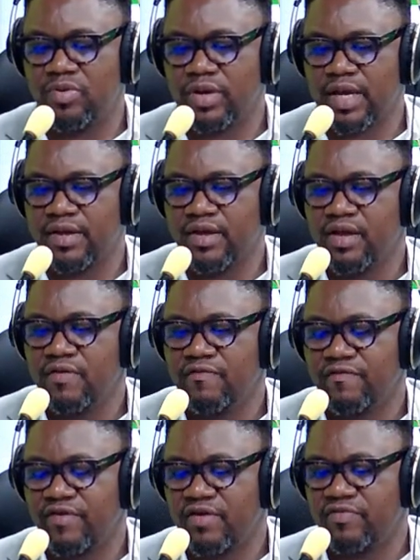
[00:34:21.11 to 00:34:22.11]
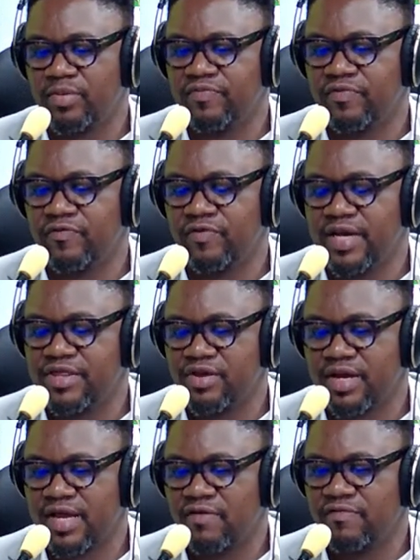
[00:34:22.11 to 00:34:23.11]
Okay, very affordable for Niger.
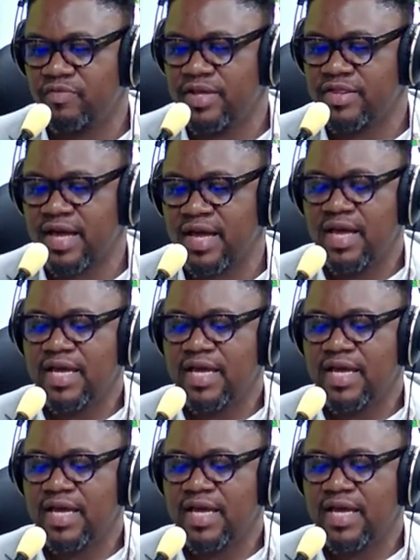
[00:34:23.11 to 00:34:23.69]
Kelvin from Niger.